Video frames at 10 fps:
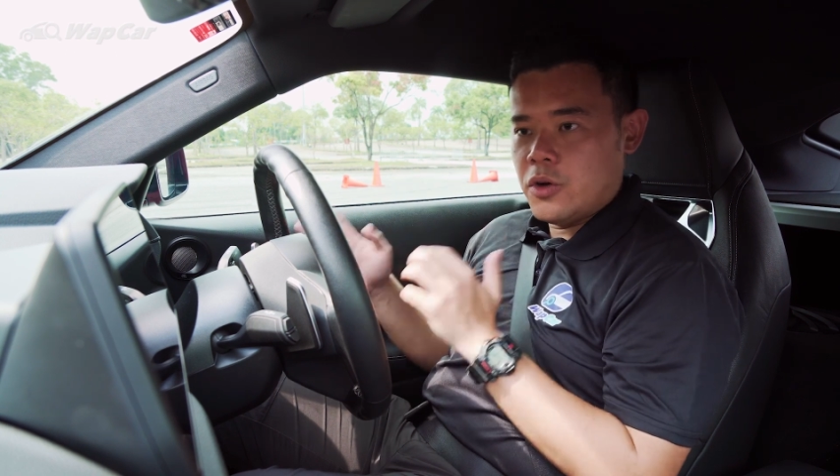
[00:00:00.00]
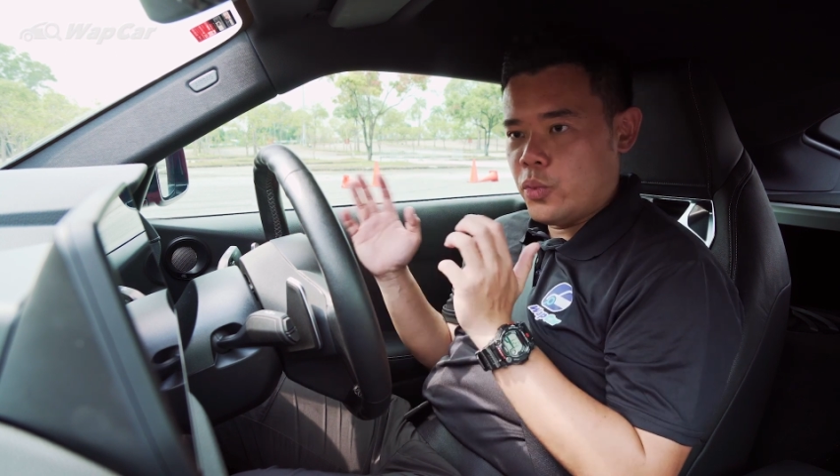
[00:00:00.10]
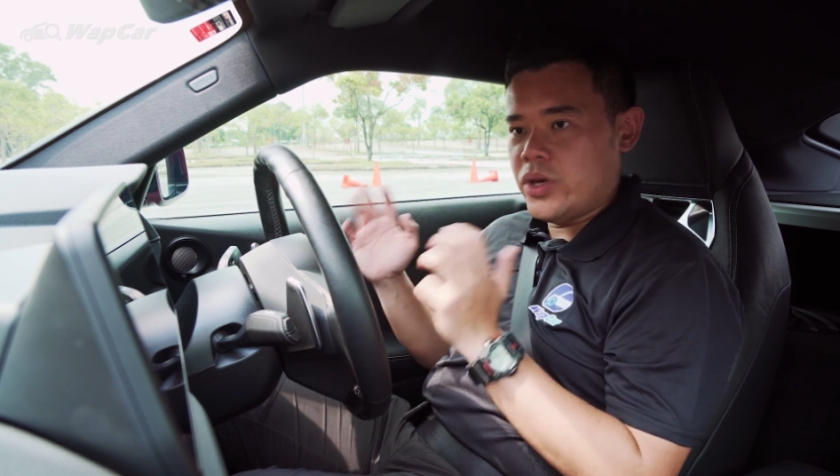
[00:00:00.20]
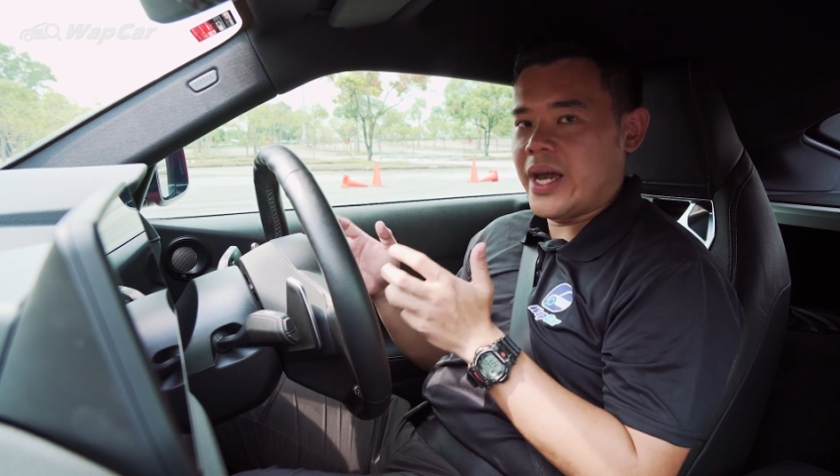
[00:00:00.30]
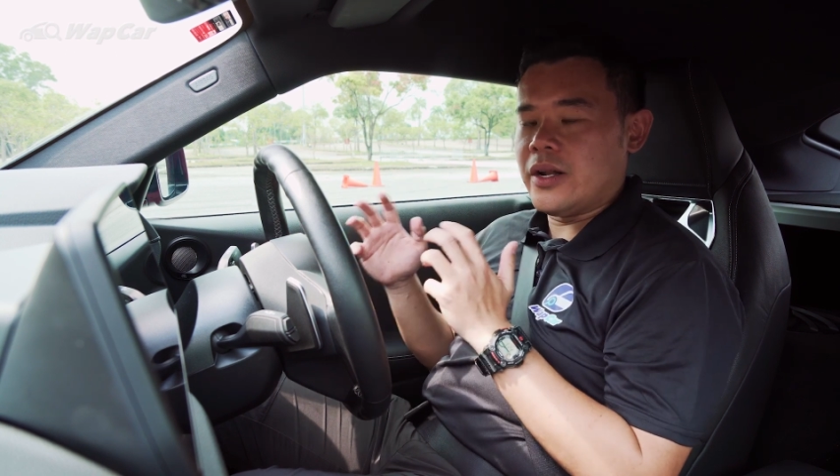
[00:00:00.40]

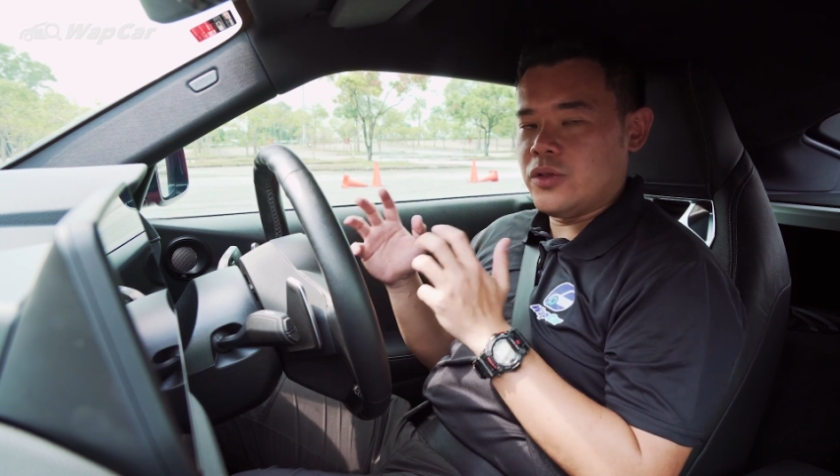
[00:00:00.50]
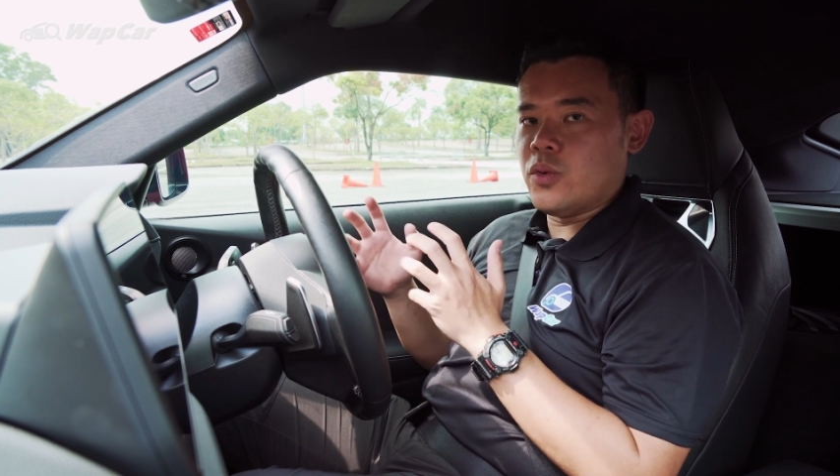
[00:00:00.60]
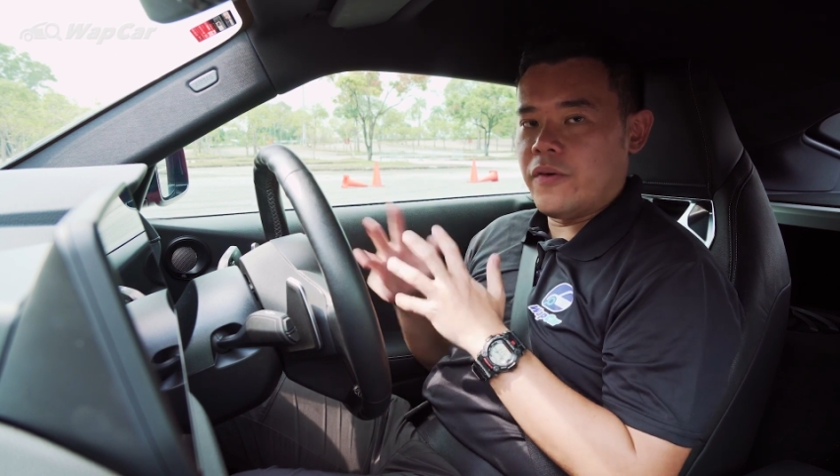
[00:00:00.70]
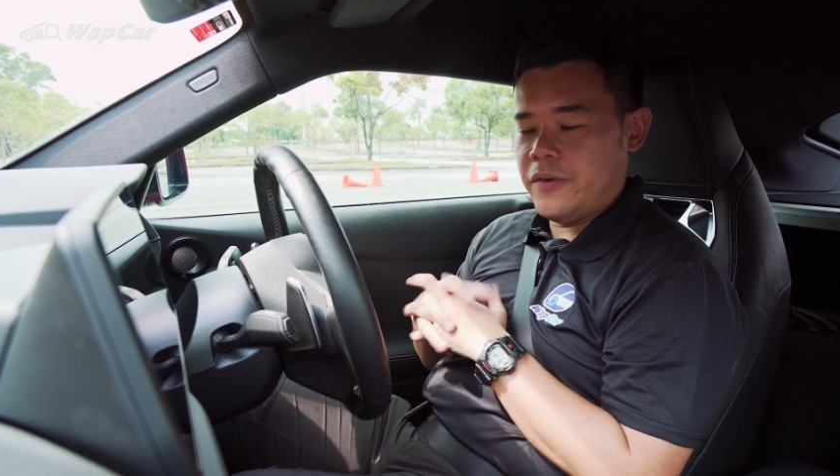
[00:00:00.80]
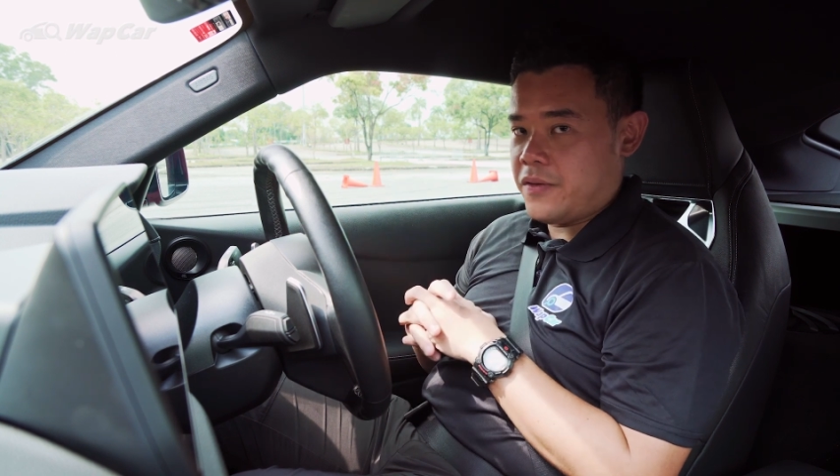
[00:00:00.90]
we got to
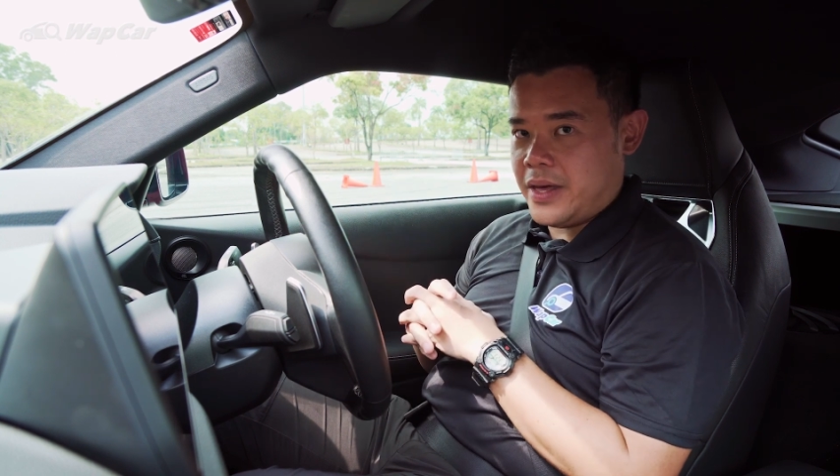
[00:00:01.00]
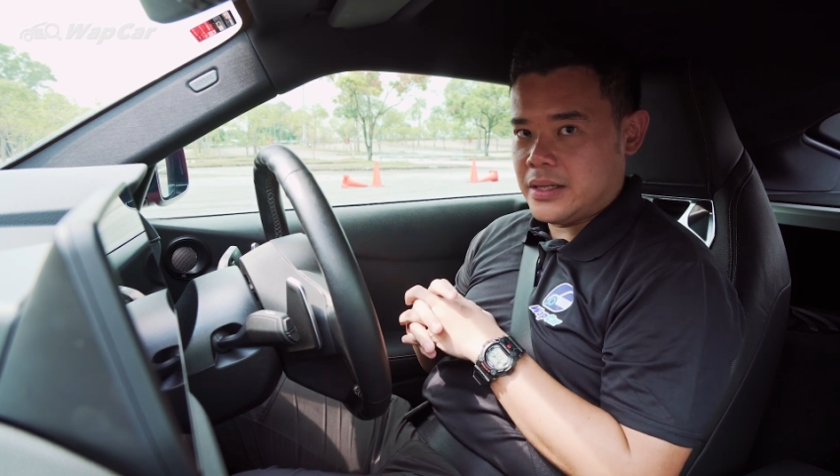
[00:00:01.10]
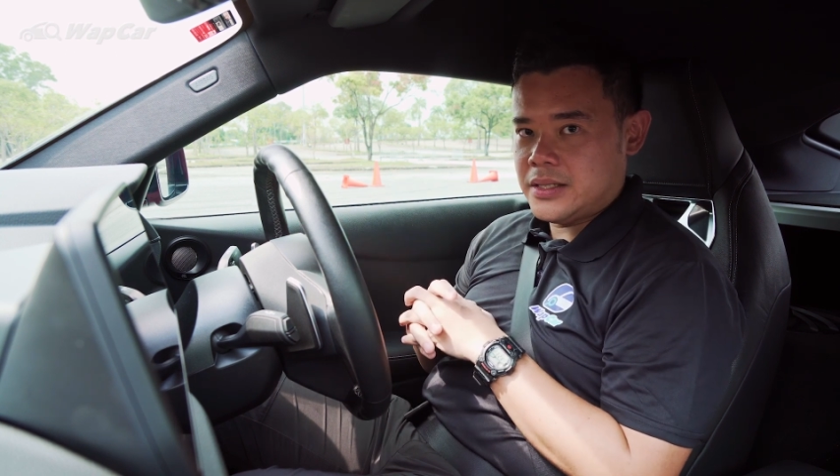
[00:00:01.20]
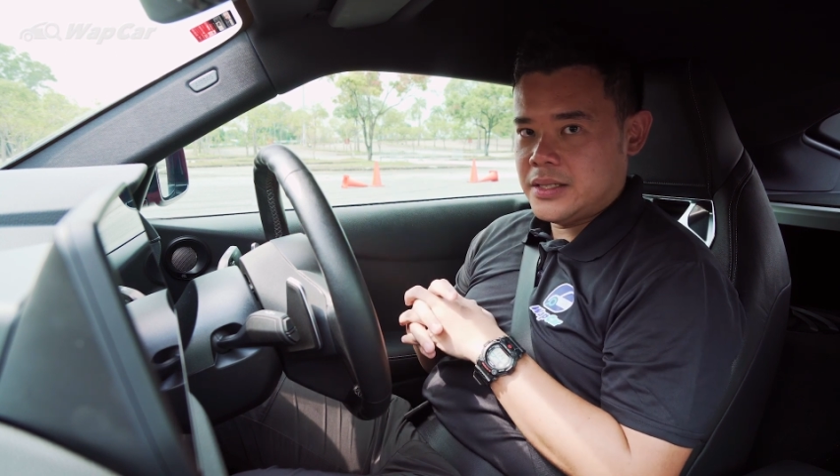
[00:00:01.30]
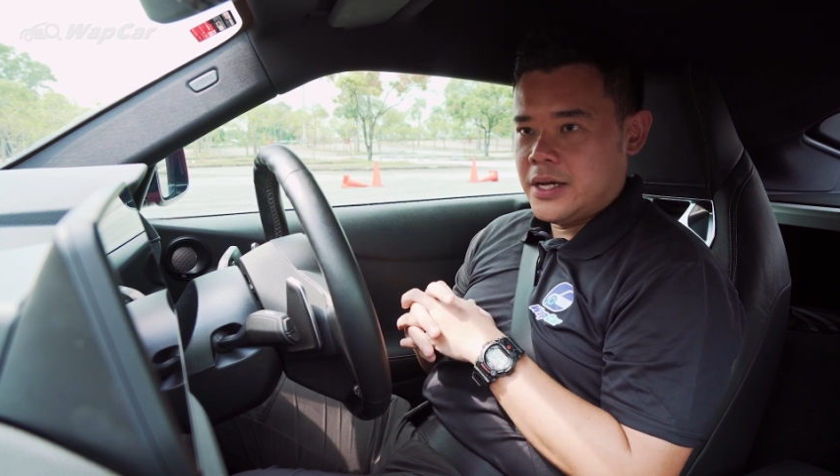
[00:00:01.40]
do a few
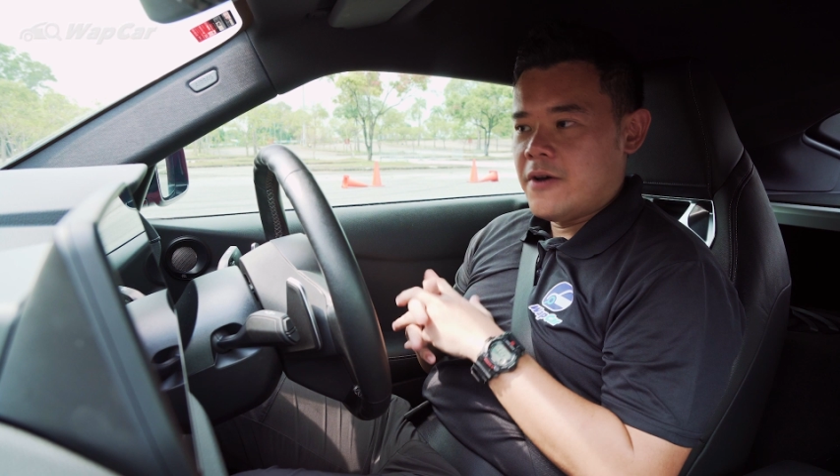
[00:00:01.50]
things.